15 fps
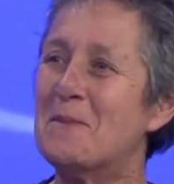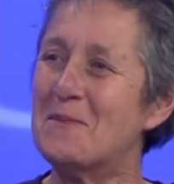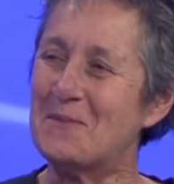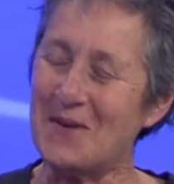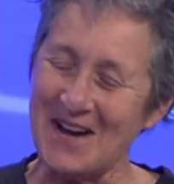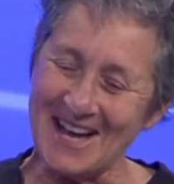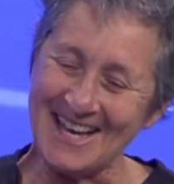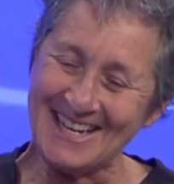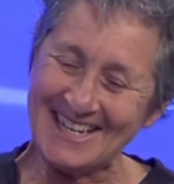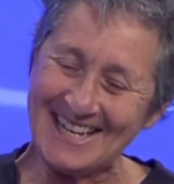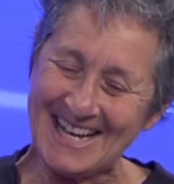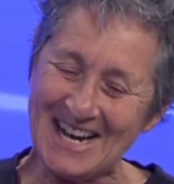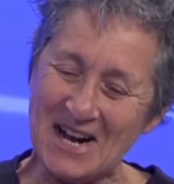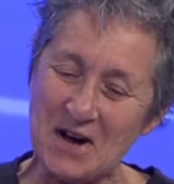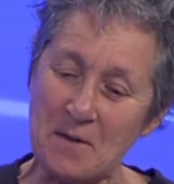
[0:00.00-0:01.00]
But
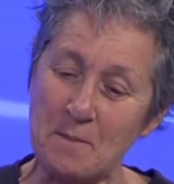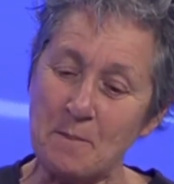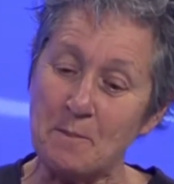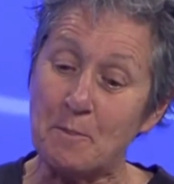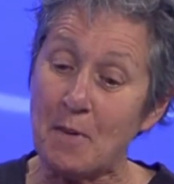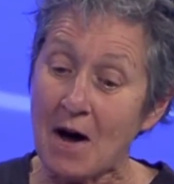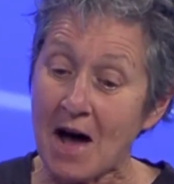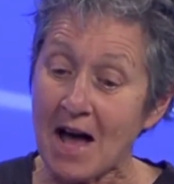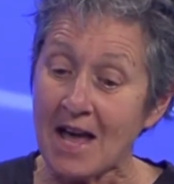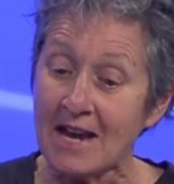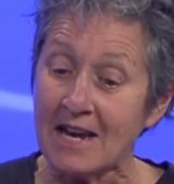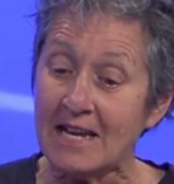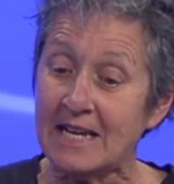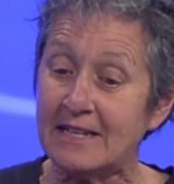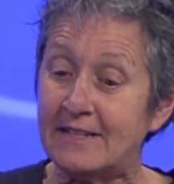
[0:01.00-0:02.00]

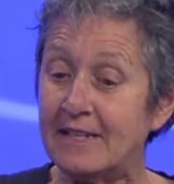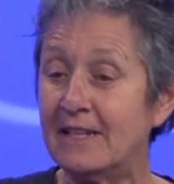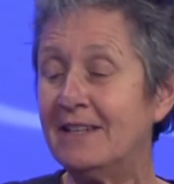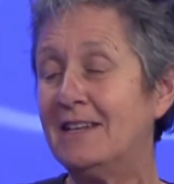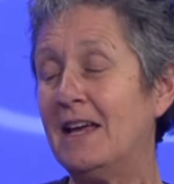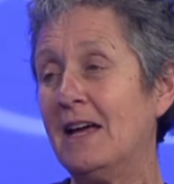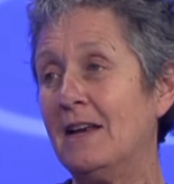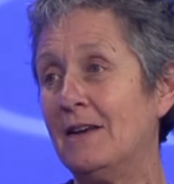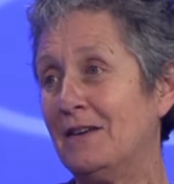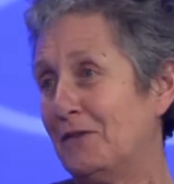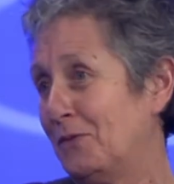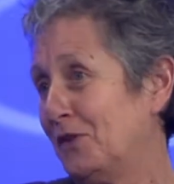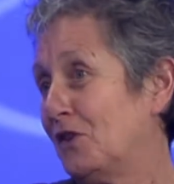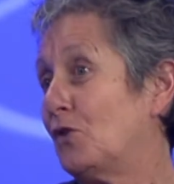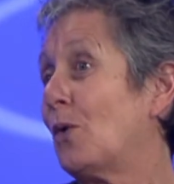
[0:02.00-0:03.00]
it
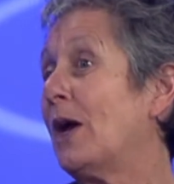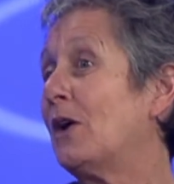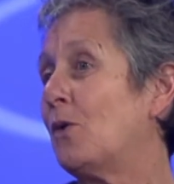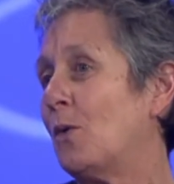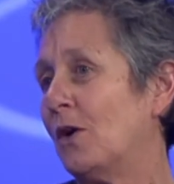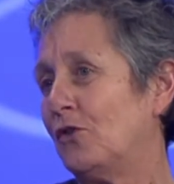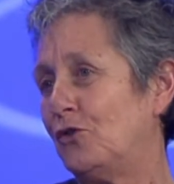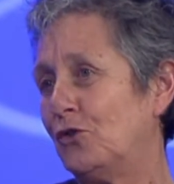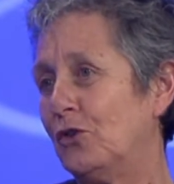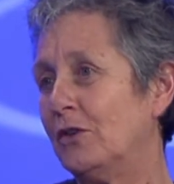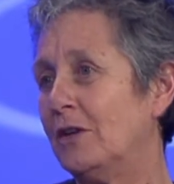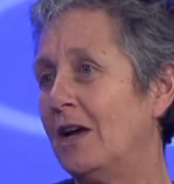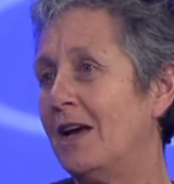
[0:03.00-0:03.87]
was a great question,